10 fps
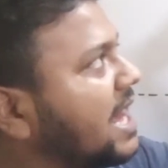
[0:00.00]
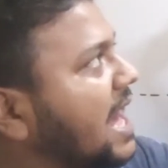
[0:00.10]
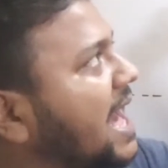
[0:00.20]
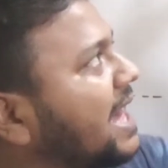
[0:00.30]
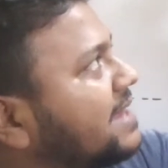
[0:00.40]

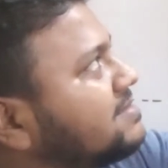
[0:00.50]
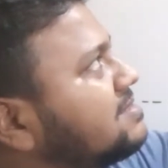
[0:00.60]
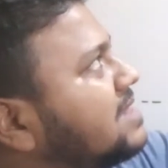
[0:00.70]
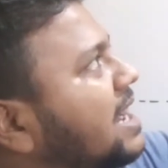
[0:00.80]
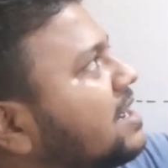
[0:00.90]

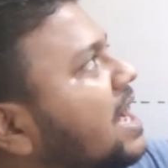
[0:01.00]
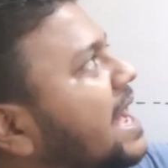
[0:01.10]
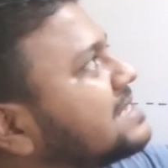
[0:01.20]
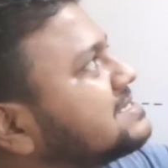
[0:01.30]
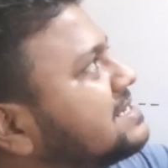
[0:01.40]
and that
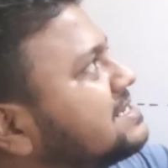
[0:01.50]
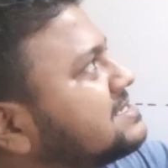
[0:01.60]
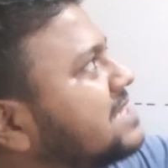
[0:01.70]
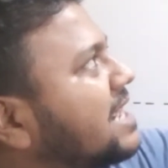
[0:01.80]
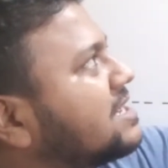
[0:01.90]
acids
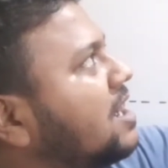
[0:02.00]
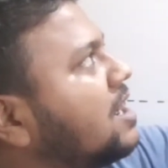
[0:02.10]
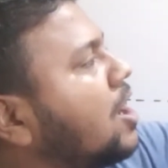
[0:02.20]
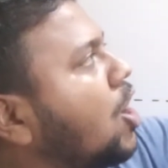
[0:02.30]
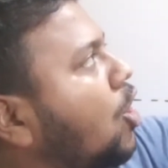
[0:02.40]
that are